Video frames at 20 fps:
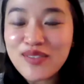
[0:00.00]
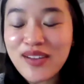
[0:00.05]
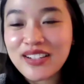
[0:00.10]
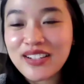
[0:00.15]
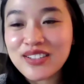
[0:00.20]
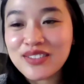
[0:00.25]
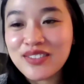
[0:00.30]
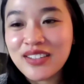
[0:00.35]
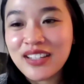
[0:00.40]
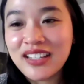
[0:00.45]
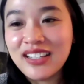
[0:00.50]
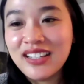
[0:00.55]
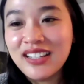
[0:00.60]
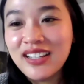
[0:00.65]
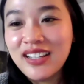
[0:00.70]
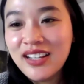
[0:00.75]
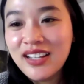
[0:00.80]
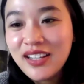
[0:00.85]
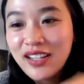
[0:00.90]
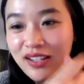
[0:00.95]
effect of it
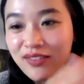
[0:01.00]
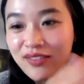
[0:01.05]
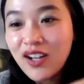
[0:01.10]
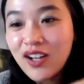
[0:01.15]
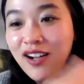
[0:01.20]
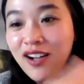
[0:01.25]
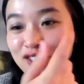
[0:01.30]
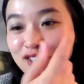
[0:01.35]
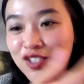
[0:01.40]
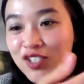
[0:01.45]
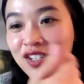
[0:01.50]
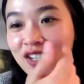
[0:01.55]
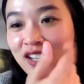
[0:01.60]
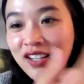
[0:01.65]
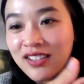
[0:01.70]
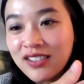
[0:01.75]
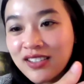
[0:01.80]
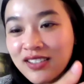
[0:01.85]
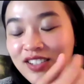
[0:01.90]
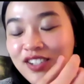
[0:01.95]
kind of
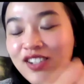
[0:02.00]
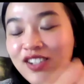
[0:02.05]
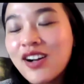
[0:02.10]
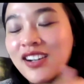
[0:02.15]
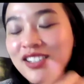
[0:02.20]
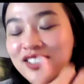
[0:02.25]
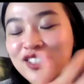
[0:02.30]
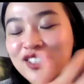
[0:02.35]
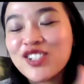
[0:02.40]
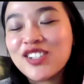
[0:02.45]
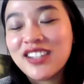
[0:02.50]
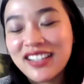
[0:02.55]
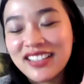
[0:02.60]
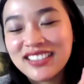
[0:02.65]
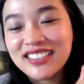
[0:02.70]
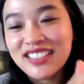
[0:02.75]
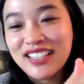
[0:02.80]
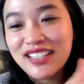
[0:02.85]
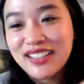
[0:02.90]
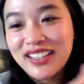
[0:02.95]

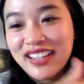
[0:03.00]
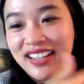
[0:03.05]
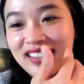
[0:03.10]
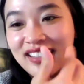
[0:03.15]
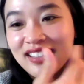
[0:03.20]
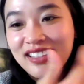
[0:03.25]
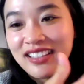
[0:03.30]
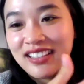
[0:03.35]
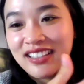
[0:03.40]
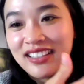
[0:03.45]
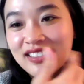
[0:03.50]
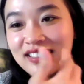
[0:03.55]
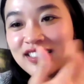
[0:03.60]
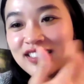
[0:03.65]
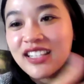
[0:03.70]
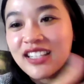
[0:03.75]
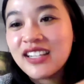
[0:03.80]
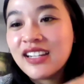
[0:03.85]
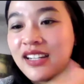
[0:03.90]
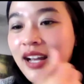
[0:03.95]
oxygenizing, like, the
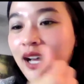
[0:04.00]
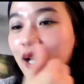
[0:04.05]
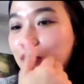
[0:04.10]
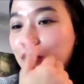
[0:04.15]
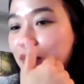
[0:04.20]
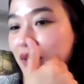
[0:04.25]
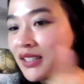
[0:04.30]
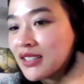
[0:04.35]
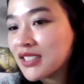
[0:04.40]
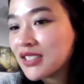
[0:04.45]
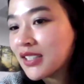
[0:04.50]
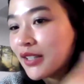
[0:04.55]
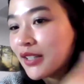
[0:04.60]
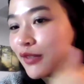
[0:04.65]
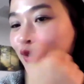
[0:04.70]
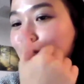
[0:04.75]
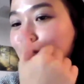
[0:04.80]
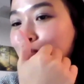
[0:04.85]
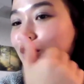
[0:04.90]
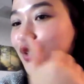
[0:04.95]
skin and helping to,
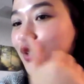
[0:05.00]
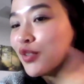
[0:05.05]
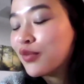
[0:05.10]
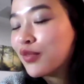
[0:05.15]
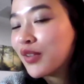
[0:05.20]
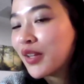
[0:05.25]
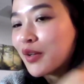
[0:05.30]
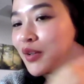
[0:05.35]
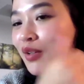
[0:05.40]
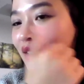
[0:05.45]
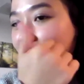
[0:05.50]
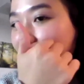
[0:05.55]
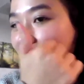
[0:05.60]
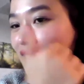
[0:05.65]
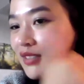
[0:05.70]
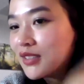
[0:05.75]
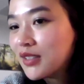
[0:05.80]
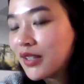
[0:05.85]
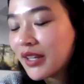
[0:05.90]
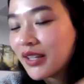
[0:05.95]
like, remove, like,
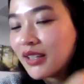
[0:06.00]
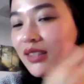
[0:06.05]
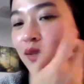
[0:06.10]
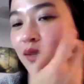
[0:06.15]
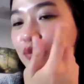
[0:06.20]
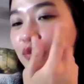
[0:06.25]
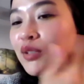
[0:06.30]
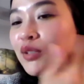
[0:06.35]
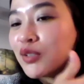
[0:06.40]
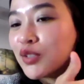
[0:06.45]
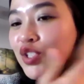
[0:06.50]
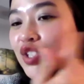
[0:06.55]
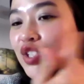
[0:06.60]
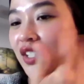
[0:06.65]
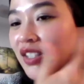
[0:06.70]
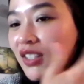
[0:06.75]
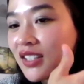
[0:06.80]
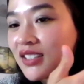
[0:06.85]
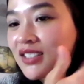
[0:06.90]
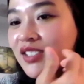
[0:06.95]
the
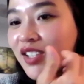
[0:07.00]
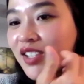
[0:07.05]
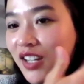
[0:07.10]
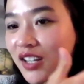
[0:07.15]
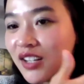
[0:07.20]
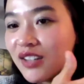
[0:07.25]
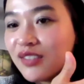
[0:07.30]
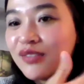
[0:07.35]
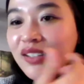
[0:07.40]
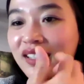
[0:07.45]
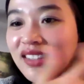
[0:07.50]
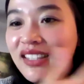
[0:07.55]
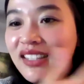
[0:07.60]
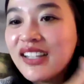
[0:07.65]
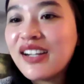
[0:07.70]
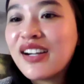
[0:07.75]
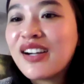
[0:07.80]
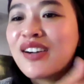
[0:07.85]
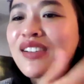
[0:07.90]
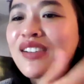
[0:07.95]
pollution that's kind of, like,
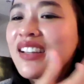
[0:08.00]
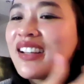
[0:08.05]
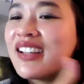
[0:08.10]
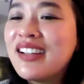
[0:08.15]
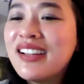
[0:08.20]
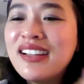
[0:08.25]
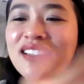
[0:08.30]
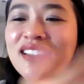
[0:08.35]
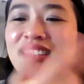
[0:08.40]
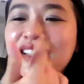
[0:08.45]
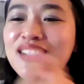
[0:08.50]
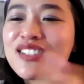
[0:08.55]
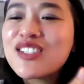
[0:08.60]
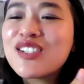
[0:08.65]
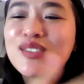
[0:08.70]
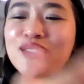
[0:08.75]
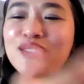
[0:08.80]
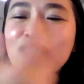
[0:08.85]
there, like, things you